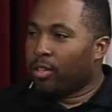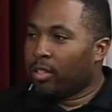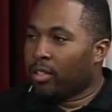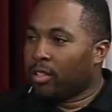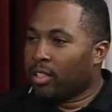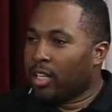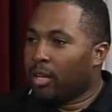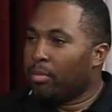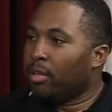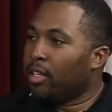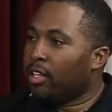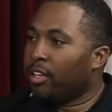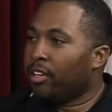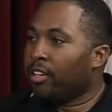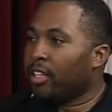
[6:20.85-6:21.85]
to come in
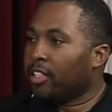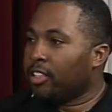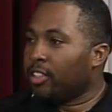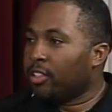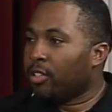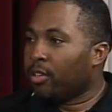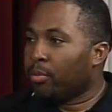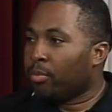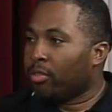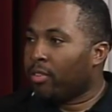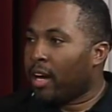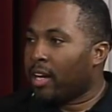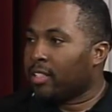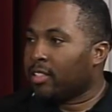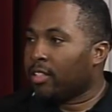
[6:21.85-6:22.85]
here and she's going to
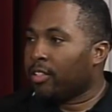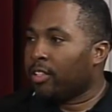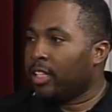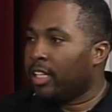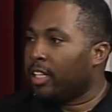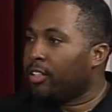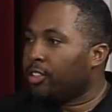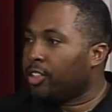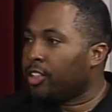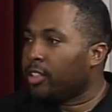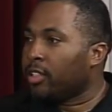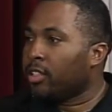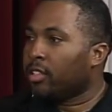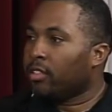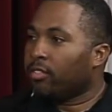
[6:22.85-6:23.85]
provide a certain energy
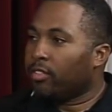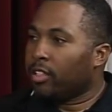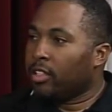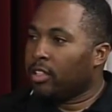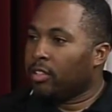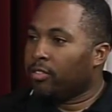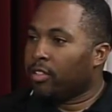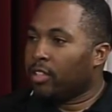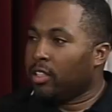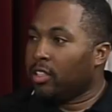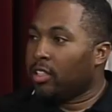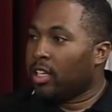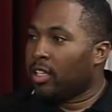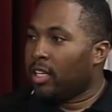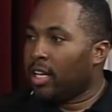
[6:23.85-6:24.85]
for the for these
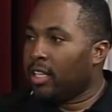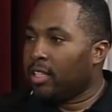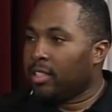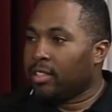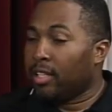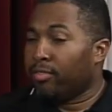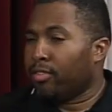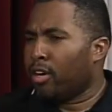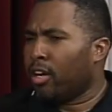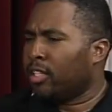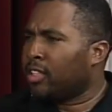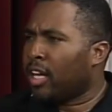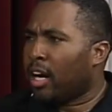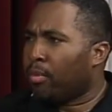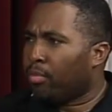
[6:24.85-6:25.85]
young ladies and for our
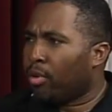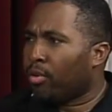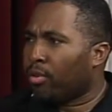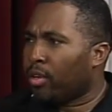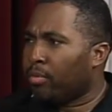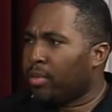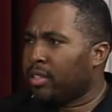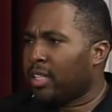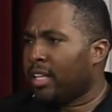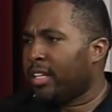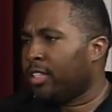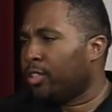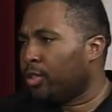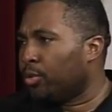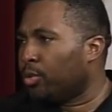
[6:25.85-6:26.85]
entire program. Anytime you
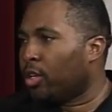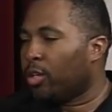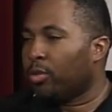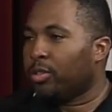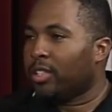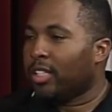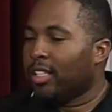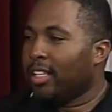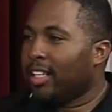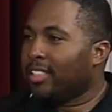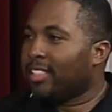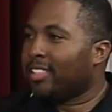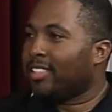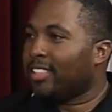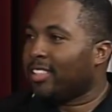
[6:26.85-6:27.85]
get a new coach, it's
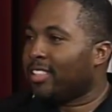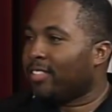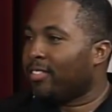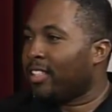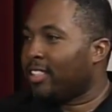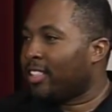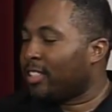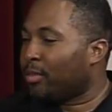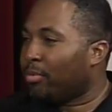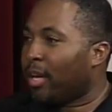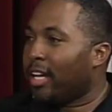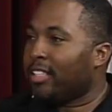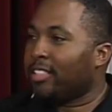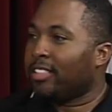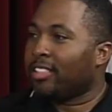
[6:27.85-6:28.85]
a sense of
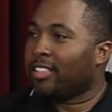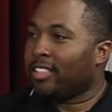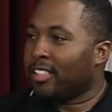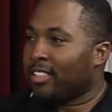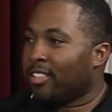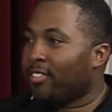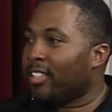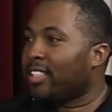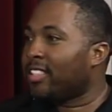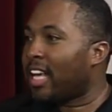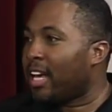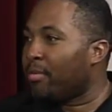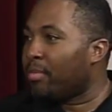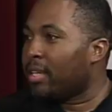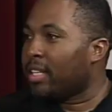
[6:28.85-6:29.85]
anticipation, it's a sense of
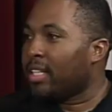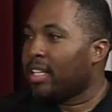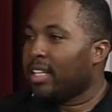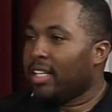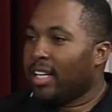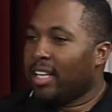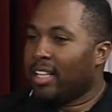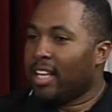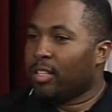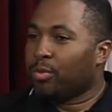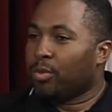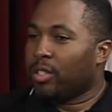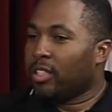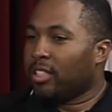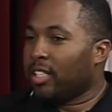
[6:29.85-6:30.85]
excitement, and that's
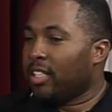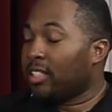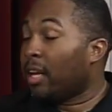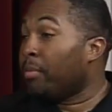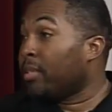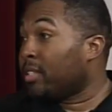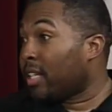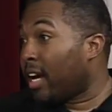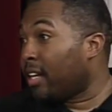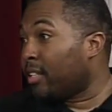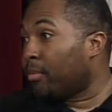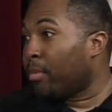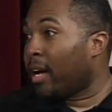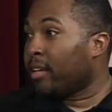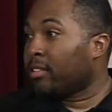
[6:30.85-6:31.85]
one of the things I'm excited
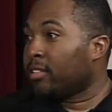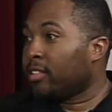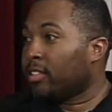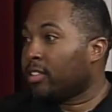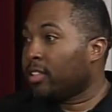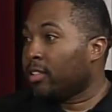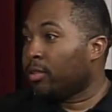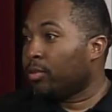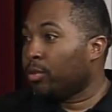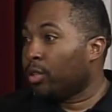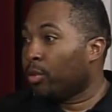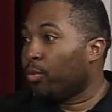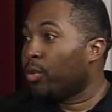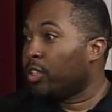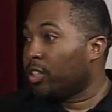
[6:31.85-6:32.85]
about to see. You
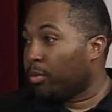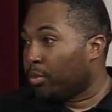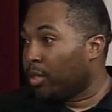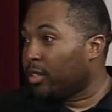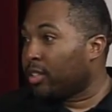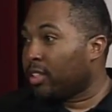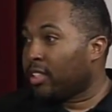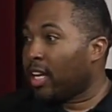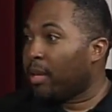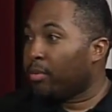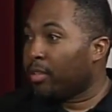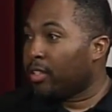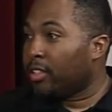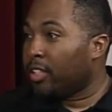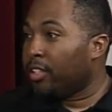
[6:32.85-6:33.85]
know what she brings to the table
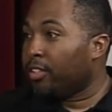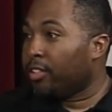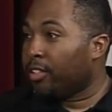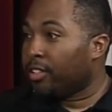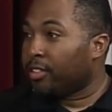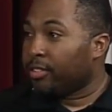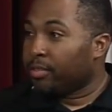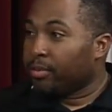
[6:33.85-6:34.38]
in her tenure here